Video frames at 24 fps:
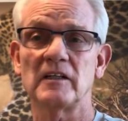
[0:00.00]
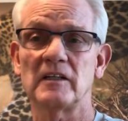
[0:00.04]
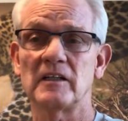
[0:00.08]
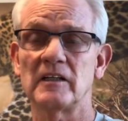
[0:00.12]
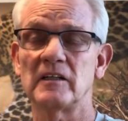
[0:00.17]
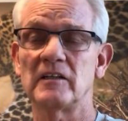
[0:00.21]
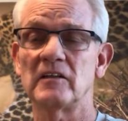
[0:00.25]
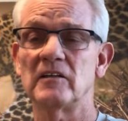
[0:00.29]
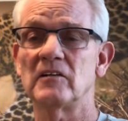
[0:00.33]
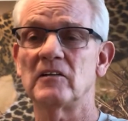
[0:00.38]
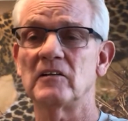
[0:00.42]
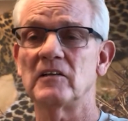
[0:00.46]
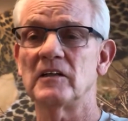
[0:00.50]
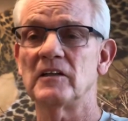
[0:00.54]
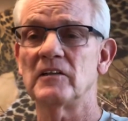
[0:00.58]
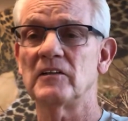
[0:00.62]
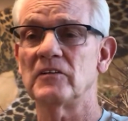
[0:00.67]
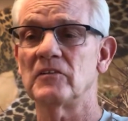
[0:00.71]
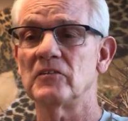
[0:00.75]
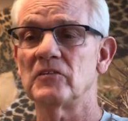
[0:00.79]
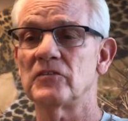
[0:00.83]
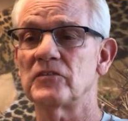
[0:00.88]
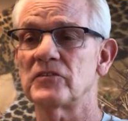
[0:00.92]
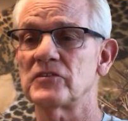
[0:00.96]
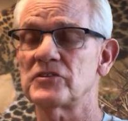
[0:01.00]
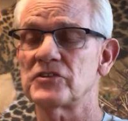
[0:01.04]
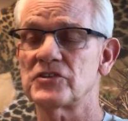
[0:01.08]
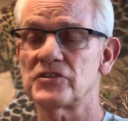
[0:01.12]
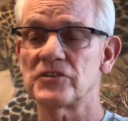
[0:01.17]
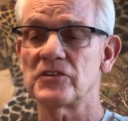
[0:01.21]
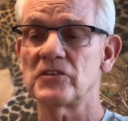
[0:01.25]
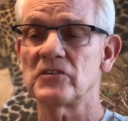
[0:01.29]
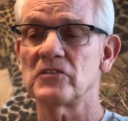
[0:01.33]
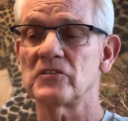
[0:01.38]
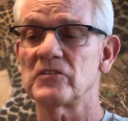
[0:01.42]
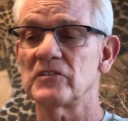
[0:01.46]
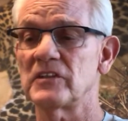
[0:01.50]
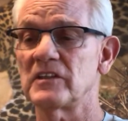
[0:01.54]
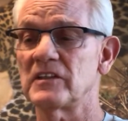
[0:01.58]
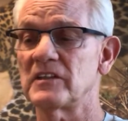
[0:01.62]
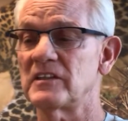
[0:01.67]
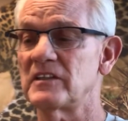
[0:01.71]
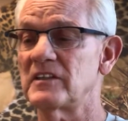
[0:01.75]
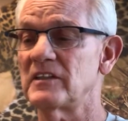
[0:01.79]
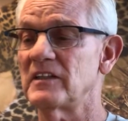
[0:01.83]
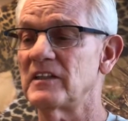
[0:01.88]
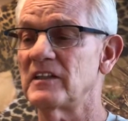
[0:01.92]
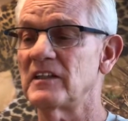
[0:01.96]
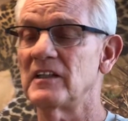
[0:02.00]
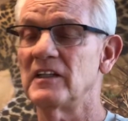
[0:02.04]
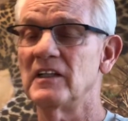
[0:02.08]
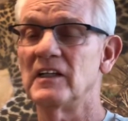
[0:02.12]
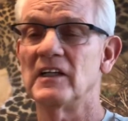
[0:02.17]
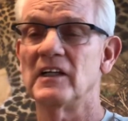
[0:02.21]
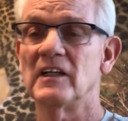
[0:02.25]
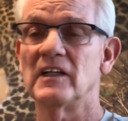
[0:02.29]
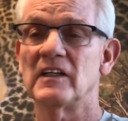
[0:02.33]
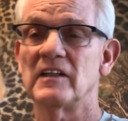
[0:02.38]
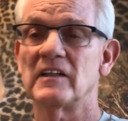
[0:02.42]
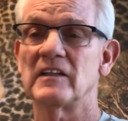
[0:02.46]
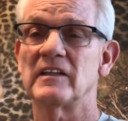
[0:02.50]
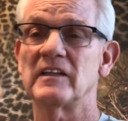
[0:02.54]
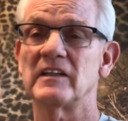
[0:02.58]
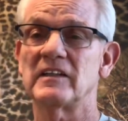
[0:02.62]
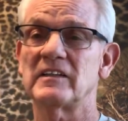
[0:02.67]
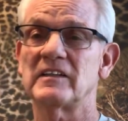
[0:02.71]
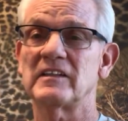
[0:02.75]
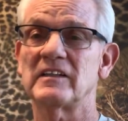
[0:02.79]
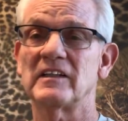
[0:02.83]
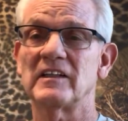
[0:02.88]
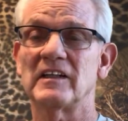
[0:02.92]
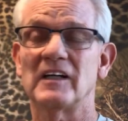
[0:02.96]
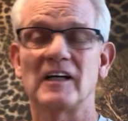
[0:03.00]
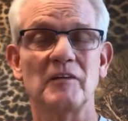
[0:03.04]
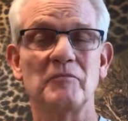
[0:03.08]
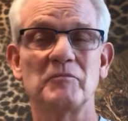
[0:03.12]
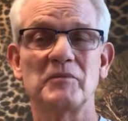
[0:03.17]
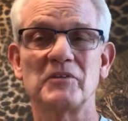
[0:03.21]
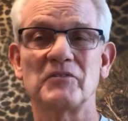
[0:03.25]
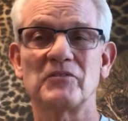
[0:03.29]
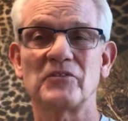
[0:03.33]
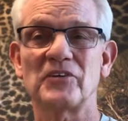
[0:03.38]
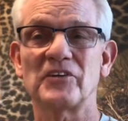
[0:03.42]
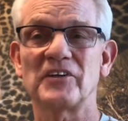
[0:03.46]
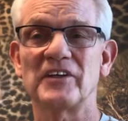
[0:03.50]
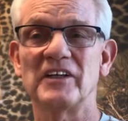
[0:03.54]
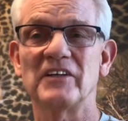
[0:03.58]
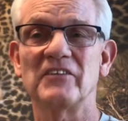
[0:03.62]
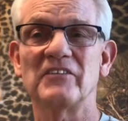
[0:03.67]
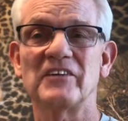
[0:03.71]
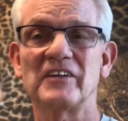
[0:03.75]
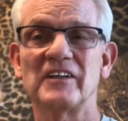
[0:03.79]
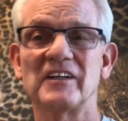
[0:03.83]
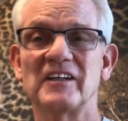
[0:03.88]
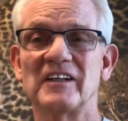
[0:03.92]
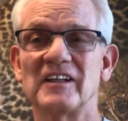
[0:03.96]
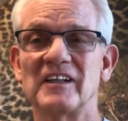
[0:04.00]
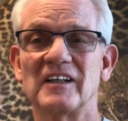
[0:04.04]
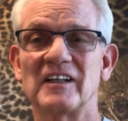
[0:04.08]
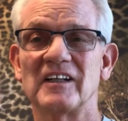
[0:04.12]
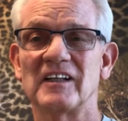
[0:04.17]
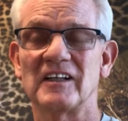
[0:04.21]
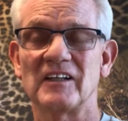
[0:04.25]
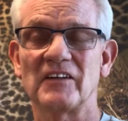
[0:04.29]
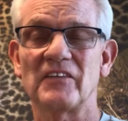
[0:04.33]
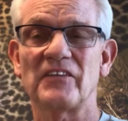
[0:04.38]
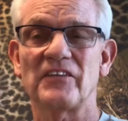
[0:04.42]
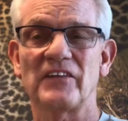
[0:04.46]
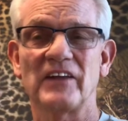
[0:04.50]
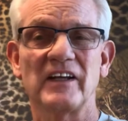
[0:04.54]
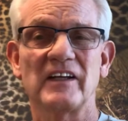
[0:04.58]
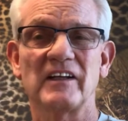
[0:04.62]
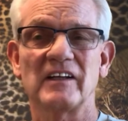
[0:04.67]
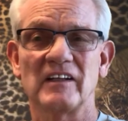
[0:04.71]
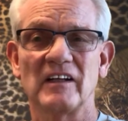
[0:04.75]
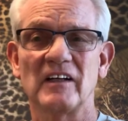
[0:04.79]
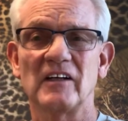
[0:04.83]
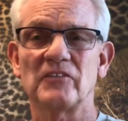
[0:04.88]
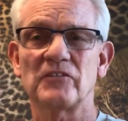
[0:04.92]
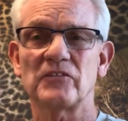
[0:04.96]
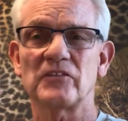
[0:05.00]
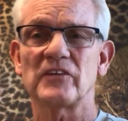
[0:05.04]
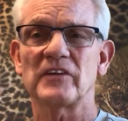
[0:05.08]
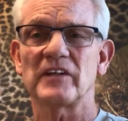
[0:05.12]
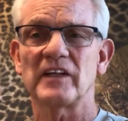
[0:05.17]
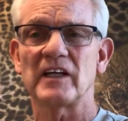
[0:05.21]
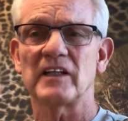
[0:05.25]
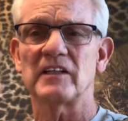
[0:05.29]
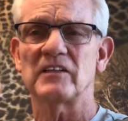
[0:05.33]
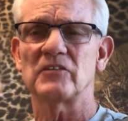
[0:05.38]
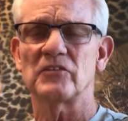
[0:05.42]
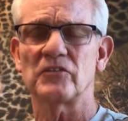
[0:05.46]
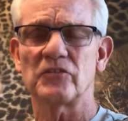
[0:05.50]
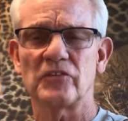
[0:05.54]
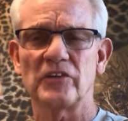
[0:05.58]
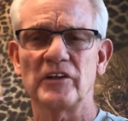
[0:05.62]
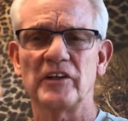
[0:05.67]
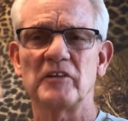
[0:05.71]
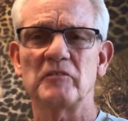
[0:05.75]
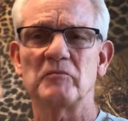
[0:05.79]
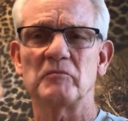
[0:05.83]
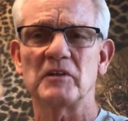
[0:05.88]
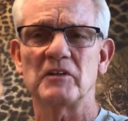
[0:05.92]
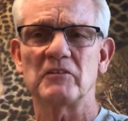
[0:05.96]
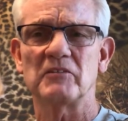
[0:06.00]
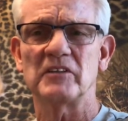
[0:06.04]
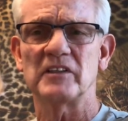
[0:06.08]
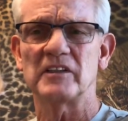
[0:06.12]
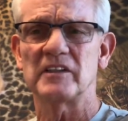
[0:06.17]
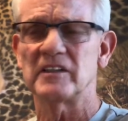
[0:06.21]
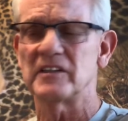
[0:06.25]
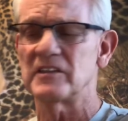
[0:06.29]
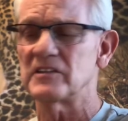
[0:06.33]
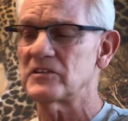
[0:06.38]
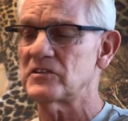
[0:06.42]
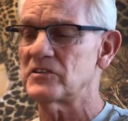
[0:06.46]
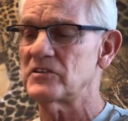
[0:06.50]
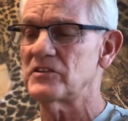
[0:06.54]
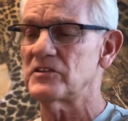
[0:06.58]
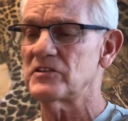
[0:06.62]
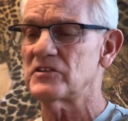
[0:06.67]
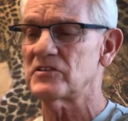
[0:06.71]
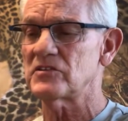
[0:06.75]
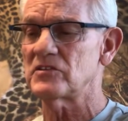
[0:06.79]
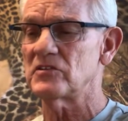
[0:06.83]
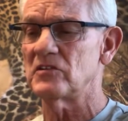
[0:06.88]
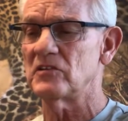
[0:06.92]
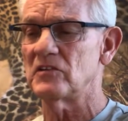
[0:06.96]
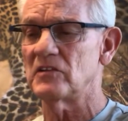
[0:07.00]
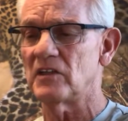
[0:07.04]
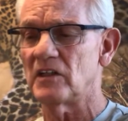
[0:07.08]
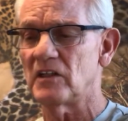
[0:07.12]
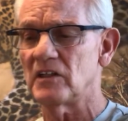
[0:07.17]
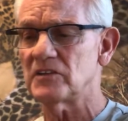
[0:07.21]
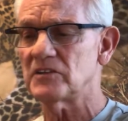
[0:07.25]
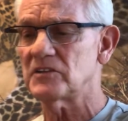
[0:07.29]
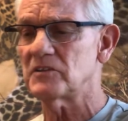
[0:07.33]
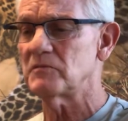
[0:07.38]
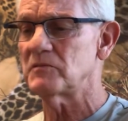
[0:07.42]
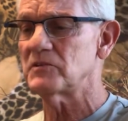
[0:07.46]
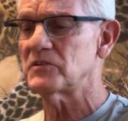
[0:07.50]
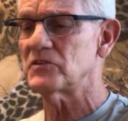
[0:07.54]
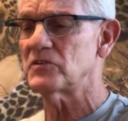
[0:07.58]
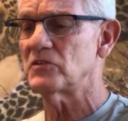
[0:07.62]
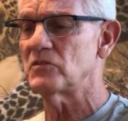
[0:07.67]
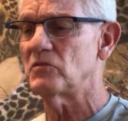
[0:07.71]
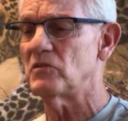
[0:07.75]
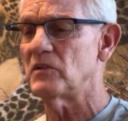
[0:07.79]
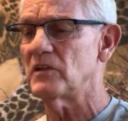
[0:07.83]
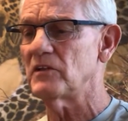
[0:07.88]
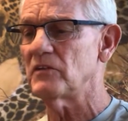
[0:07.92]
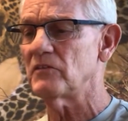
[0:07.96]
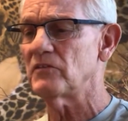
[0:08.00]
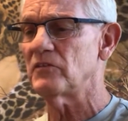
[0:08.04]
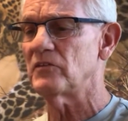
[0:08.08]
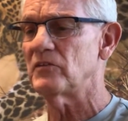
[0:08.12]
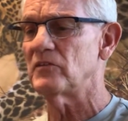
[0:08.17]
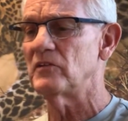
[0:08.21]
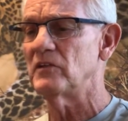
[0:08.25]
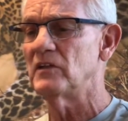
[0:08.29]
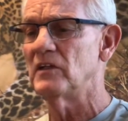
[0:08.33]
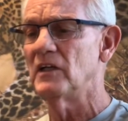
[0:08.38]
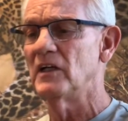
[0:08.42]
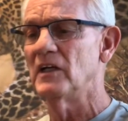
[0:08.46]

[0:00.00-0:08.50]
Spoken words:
You know, I know for sure that I've been forgiven, and I thank God for that. The freedom of it is just so awesome and so wonderful.